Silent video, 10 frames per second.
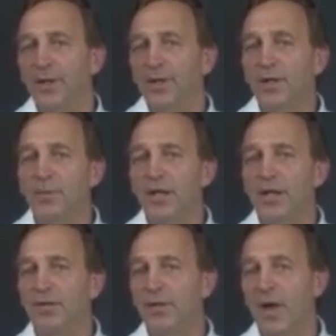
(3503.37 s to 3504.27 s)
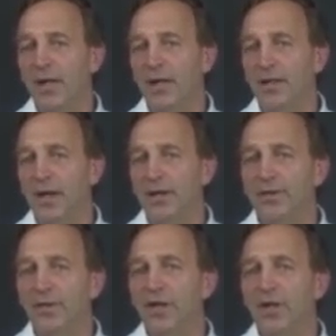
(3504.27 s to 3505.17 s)
can be easily
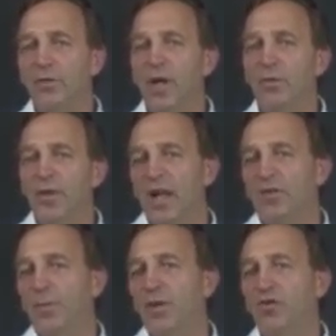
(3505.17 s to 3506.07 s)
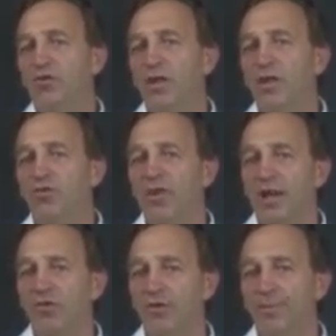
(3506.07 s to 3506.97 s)
recognised and does well with aspiration and
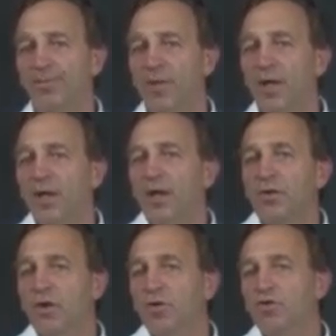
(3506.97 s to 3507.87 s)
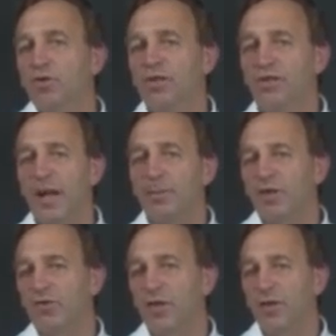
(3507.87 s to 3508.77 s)
injection, as long as you
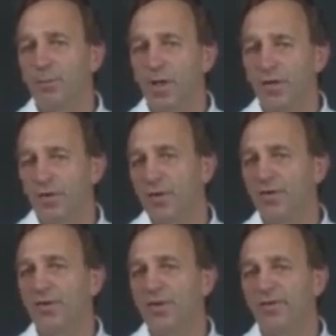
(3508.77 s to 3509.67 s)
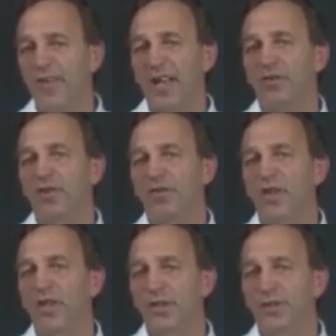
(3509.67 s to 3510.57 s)
establish that the bursa isn't infected
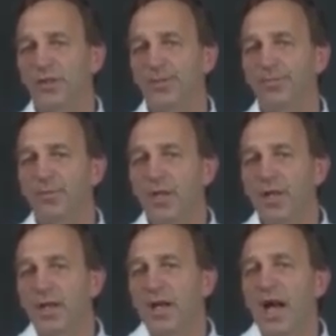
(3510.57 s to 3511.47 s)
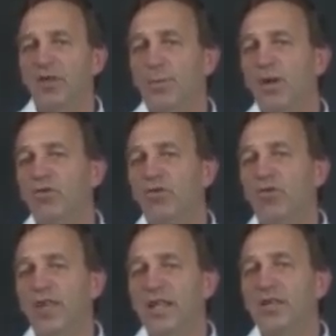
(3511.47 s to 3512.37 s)
first.
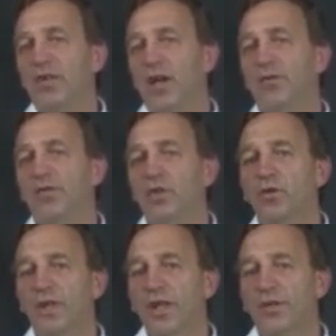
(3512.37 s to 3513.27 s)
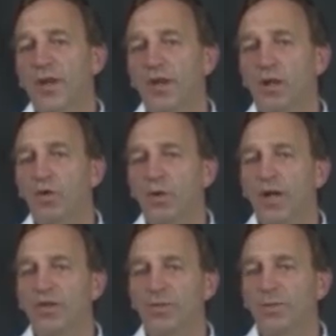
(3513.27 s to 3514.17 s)
Aspiration's easy after using ethyl
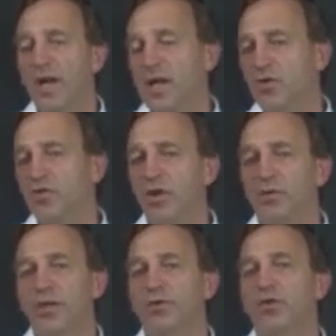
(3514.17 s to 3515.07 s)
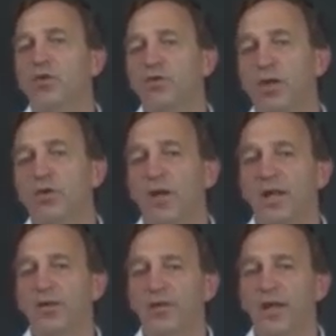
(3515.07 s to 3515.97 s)
chloride spray, and you don't need to use local
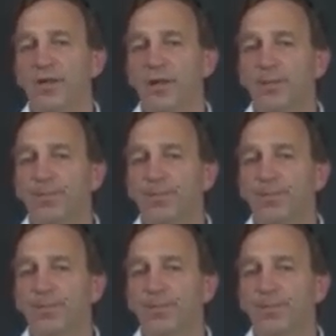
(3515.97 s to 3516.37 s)
anaesthetic.